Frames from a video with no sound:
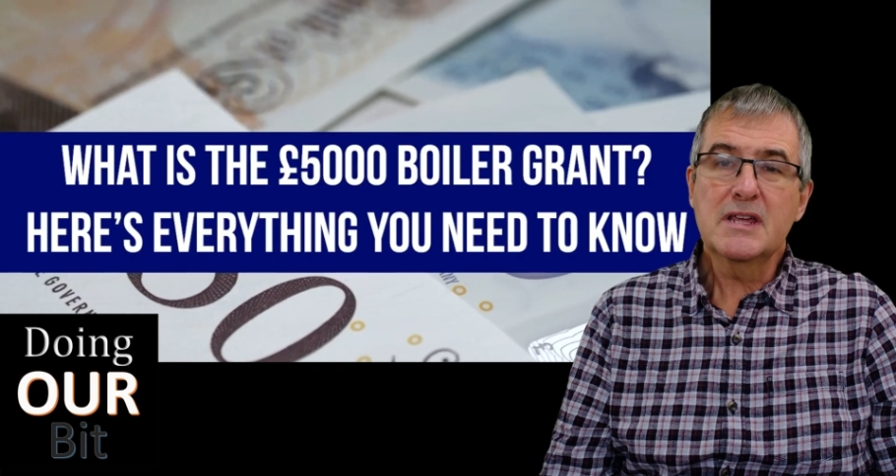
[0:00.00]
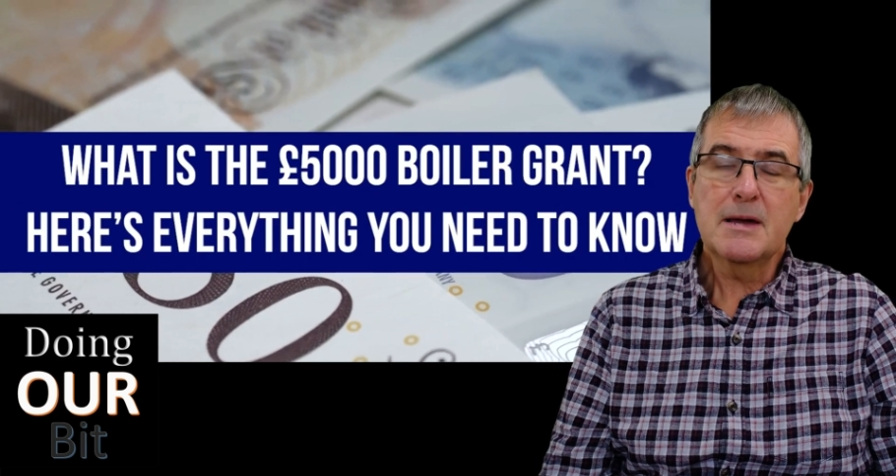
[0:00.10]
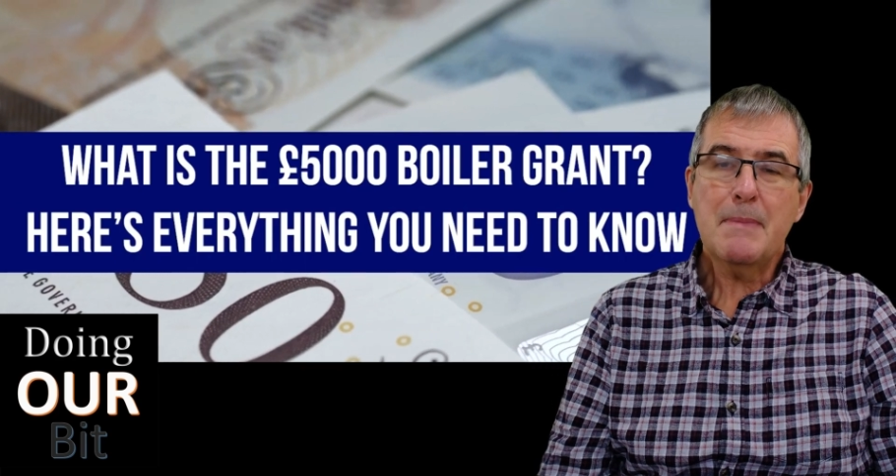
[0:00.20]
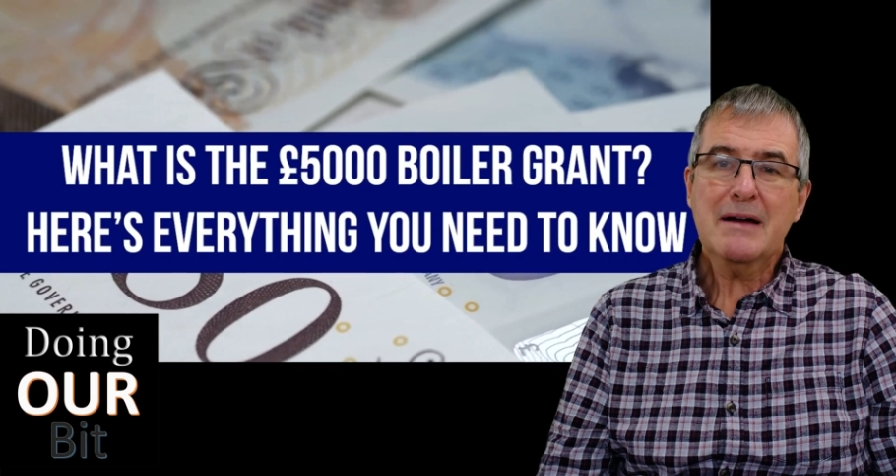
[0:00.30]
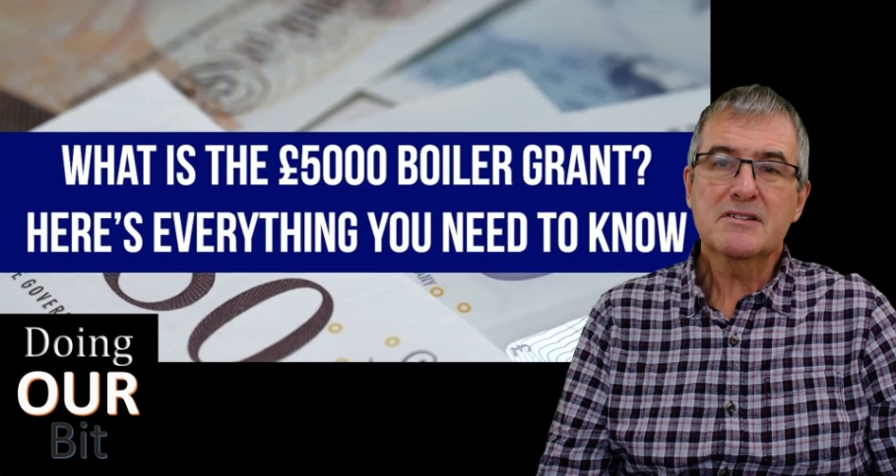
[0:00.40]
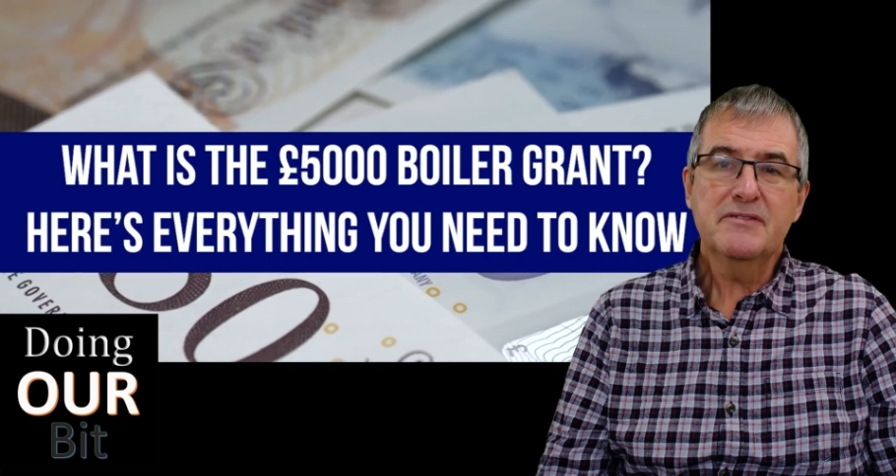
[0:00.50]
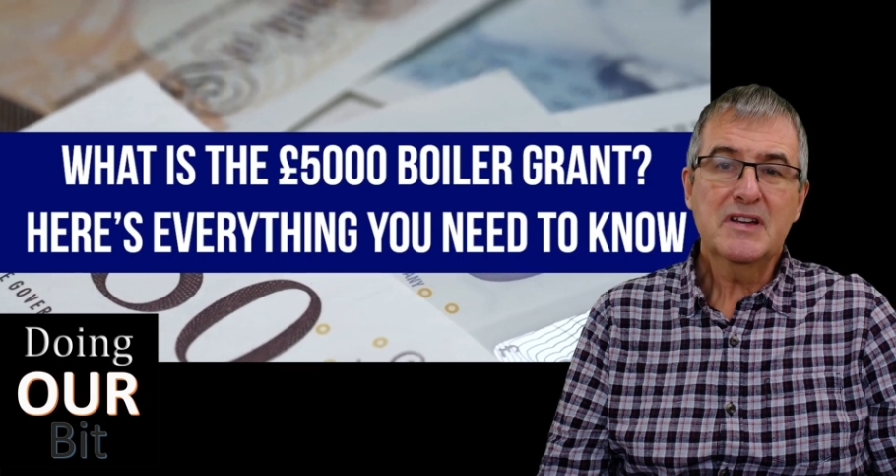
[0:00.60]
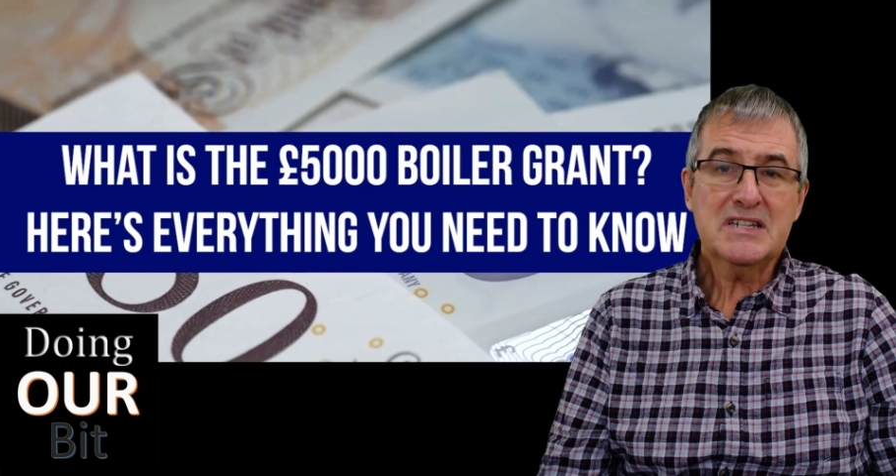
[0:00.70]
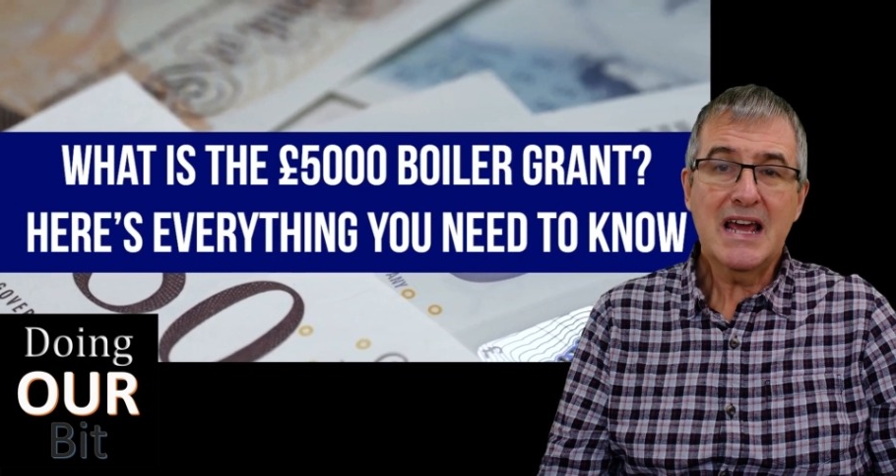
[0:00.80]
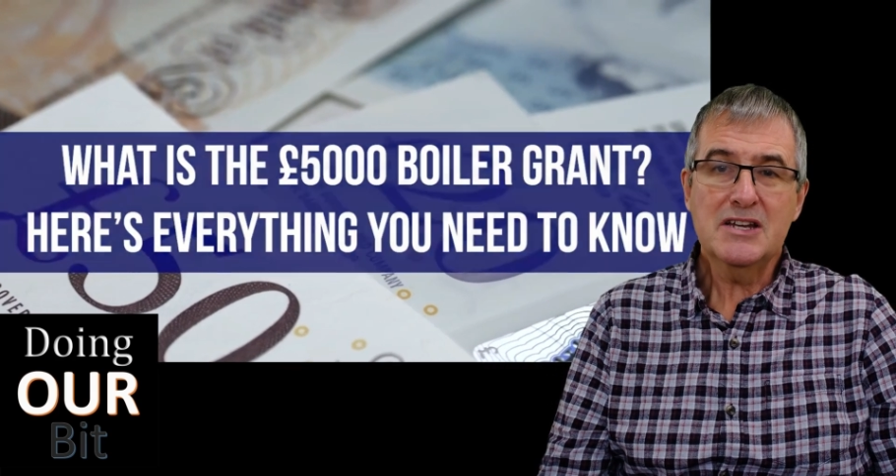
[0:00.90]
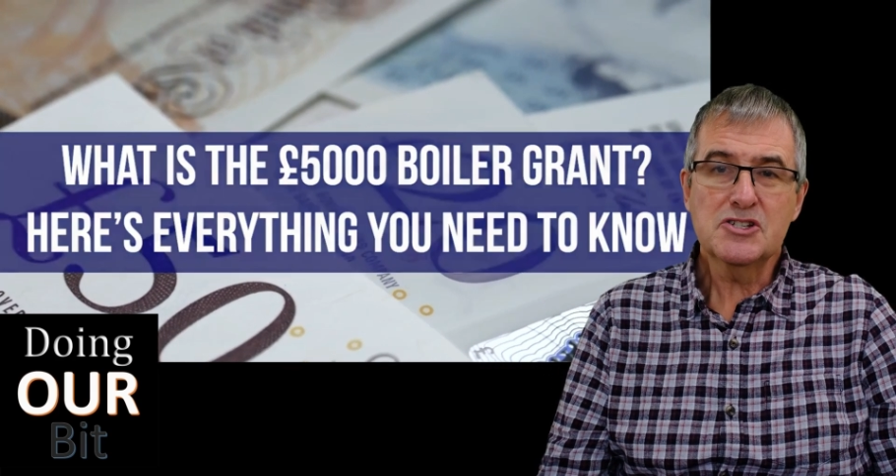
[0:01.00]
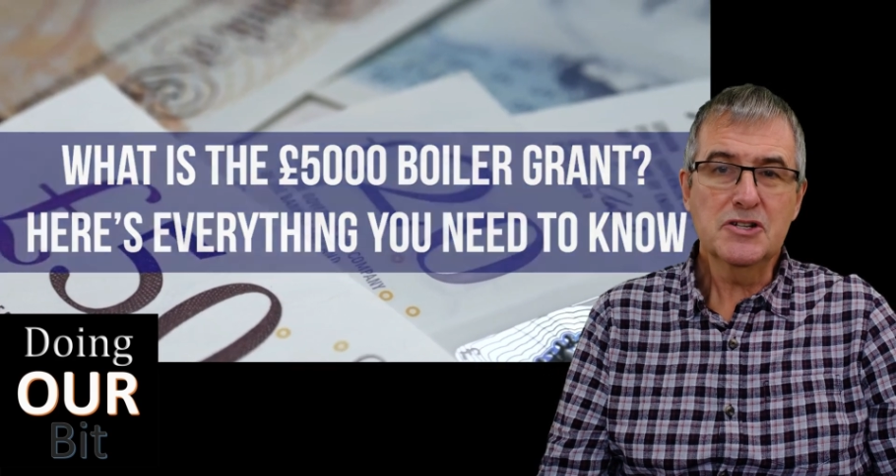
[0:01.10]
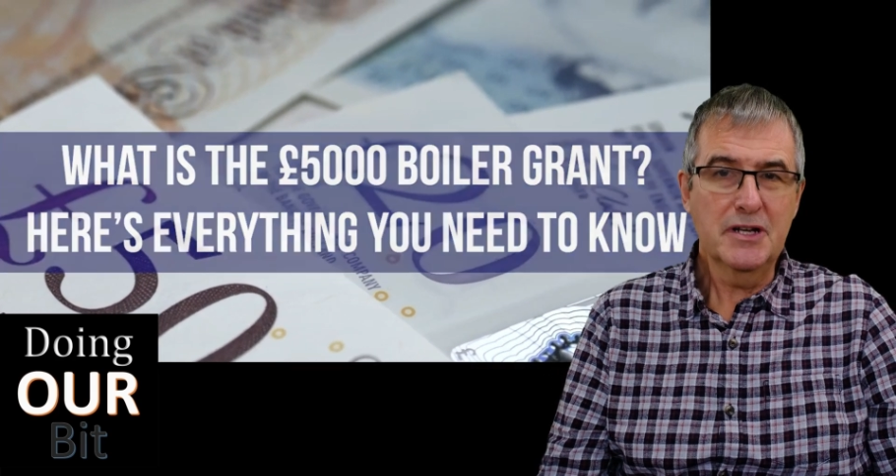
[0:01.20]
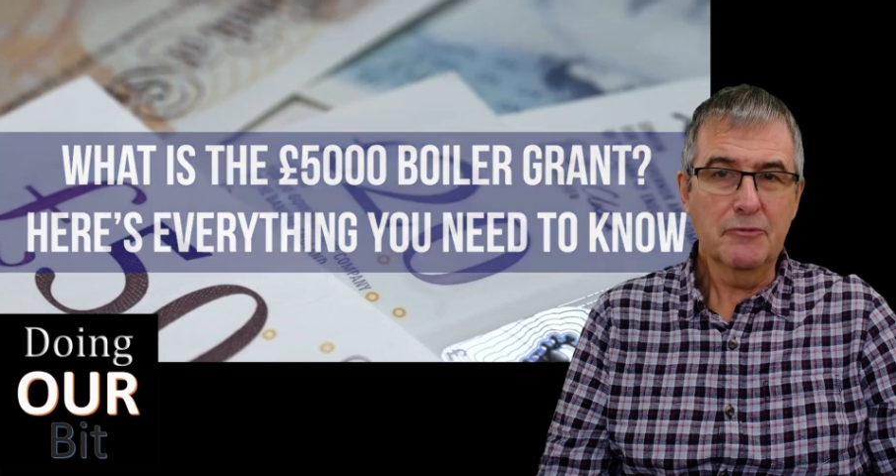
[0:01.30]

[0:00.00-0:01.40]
the amount of attention